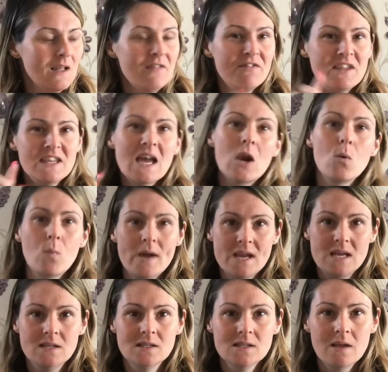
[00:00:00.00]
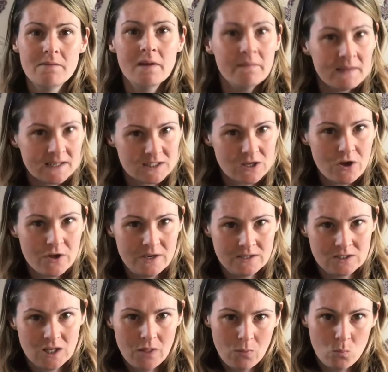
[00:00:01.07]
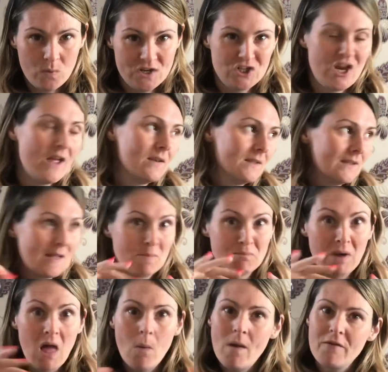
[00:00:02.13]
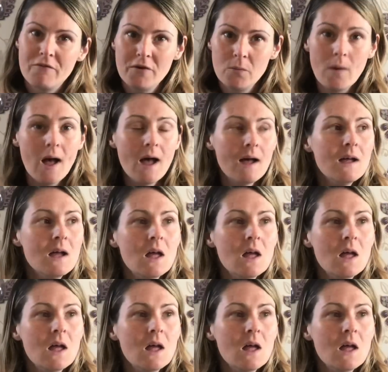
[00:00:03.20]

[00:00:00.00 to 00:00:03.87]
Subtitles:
The yellow weeds, and then they turn into like the wish heads and they blow everywhere.